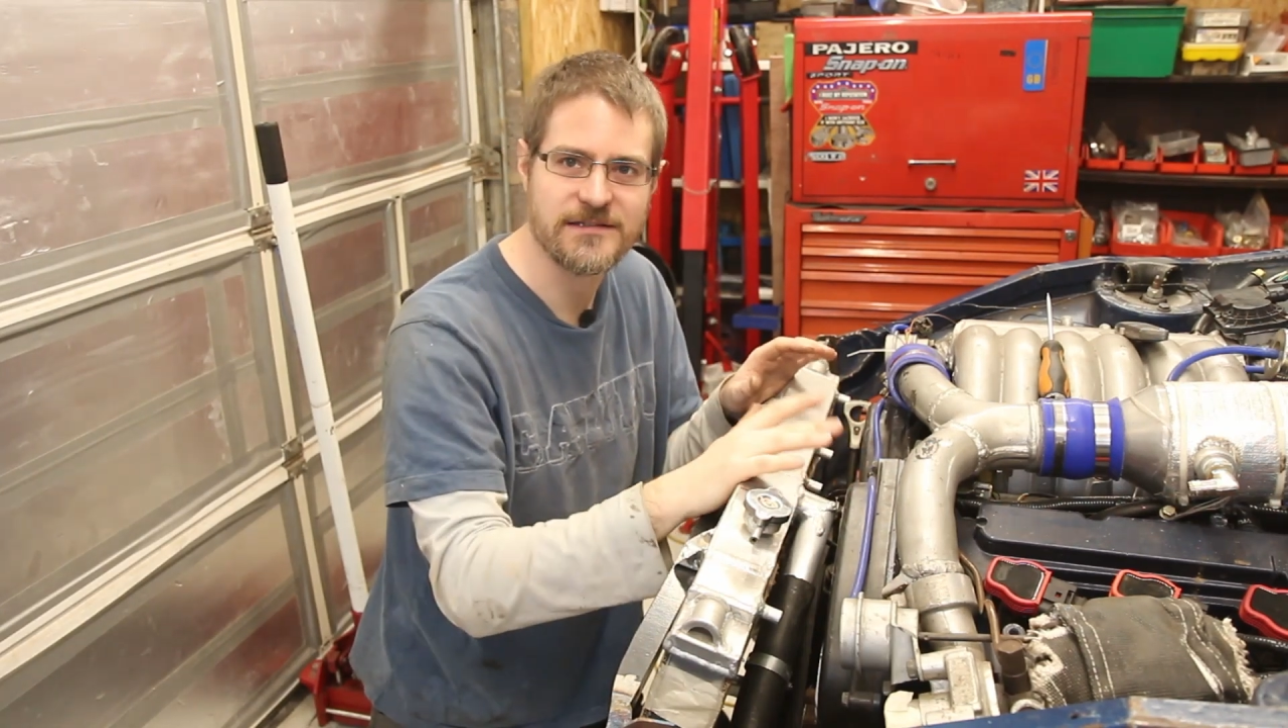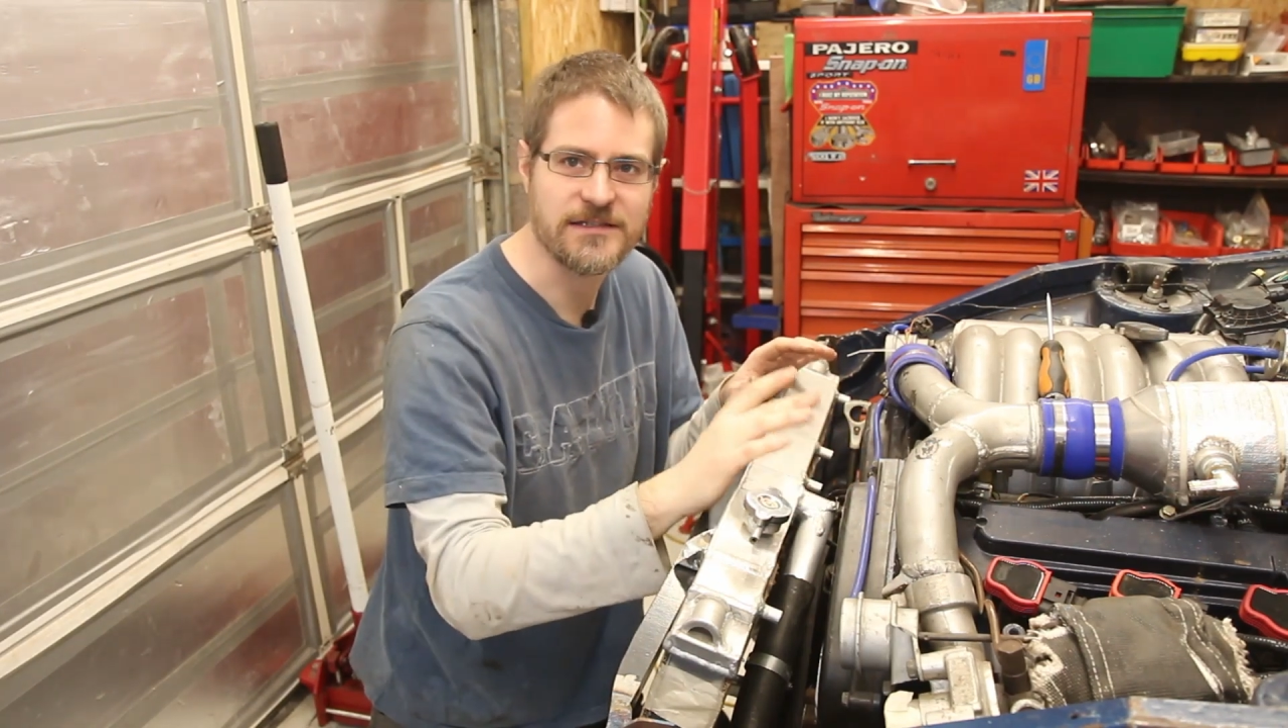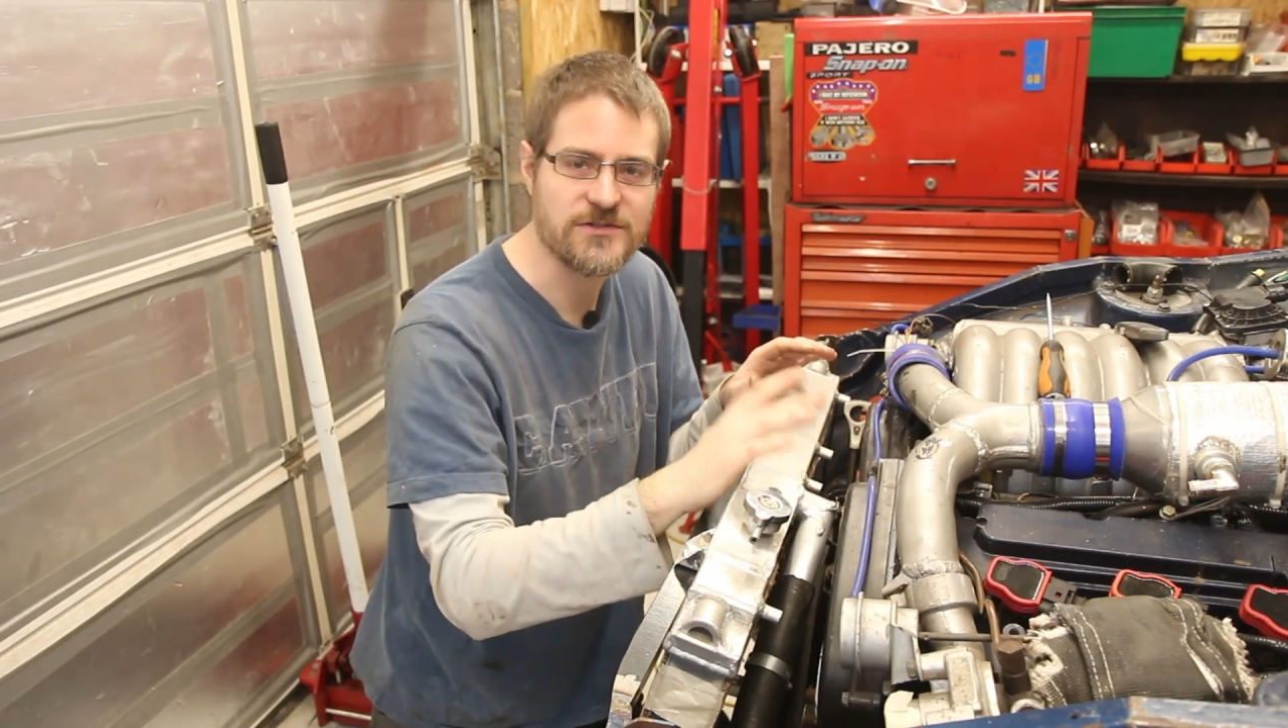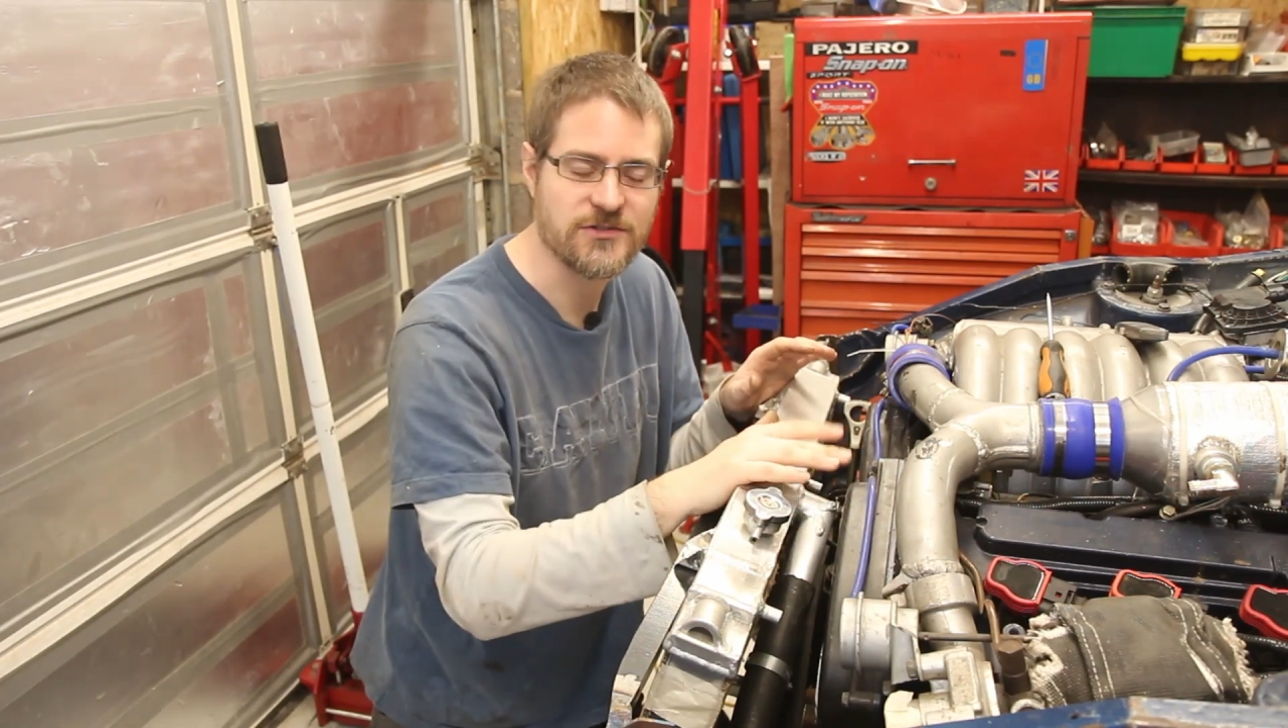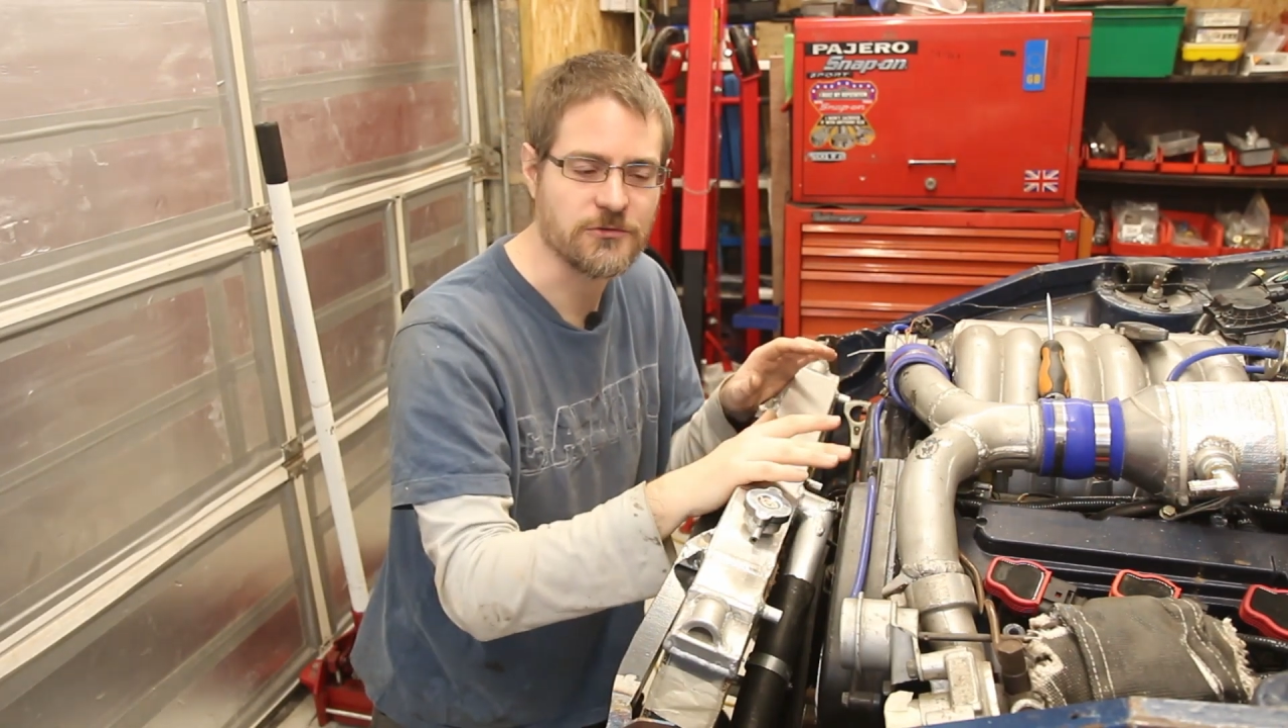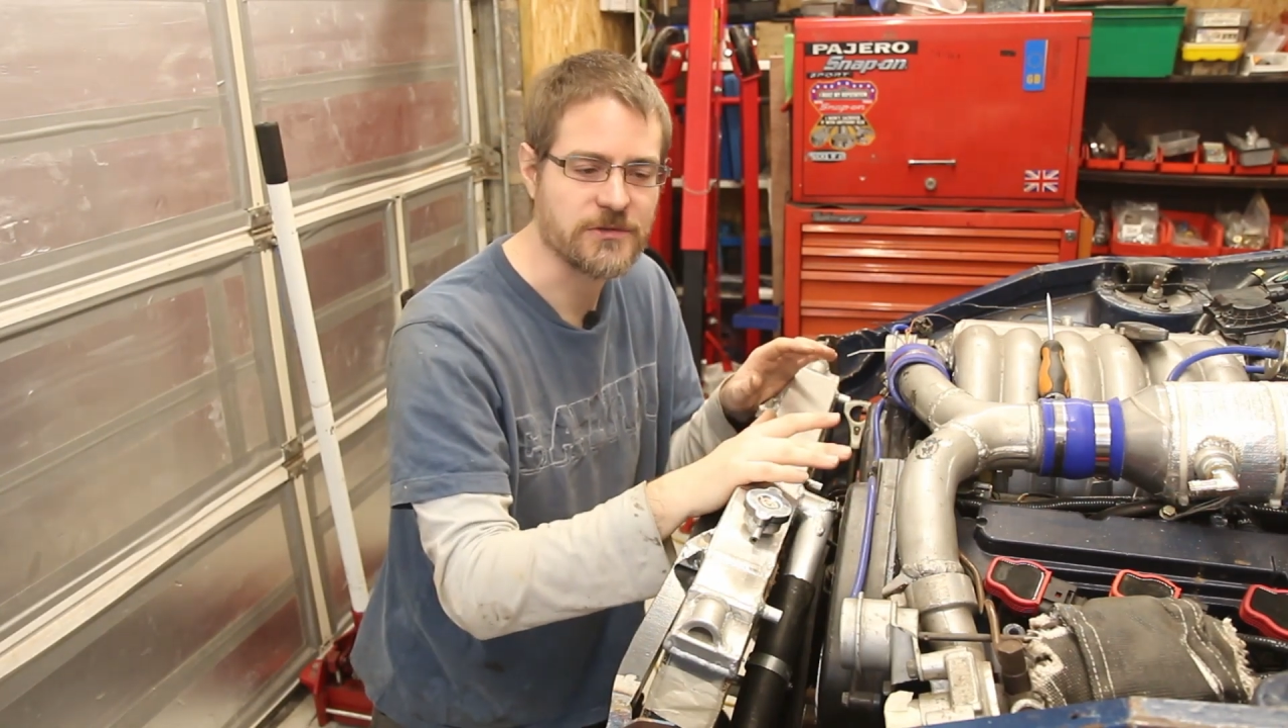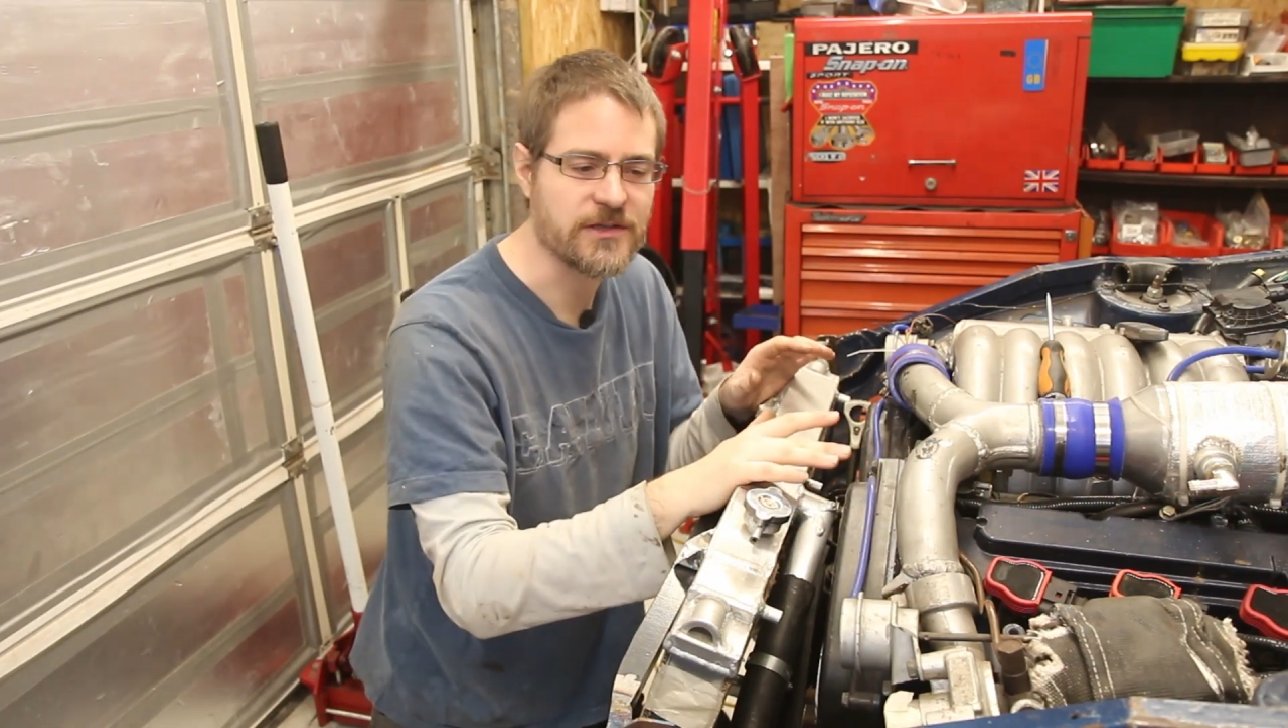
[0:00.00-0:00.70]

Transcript: installed